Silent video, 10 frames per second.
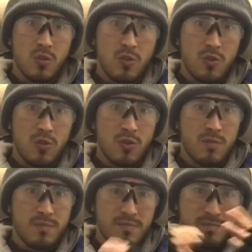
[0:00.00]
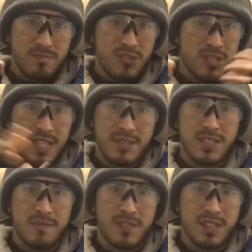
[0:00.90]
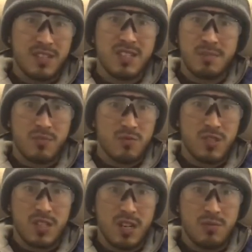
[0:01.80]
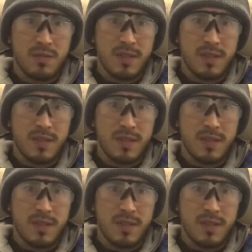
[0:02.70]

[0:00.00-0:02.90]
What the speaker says: or just get something simple to start with.